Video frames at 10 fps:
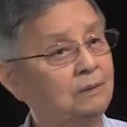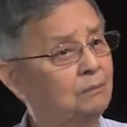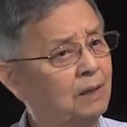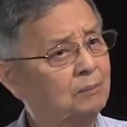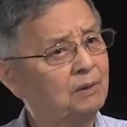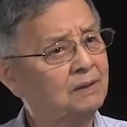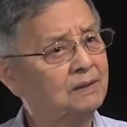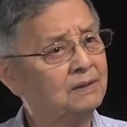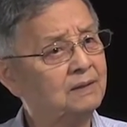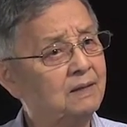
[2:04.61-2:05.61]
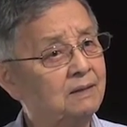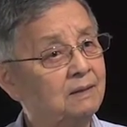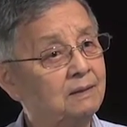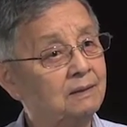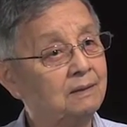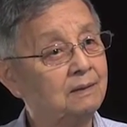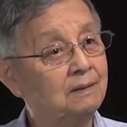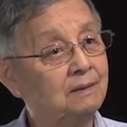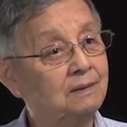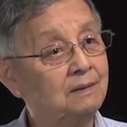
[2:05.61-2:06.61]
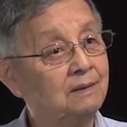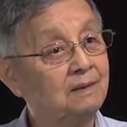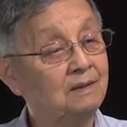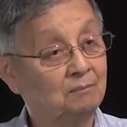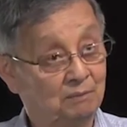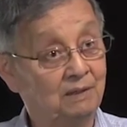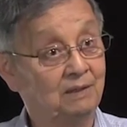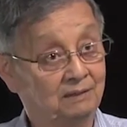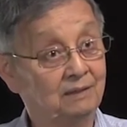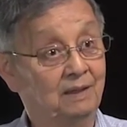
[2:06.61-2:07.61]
So that person's dead. But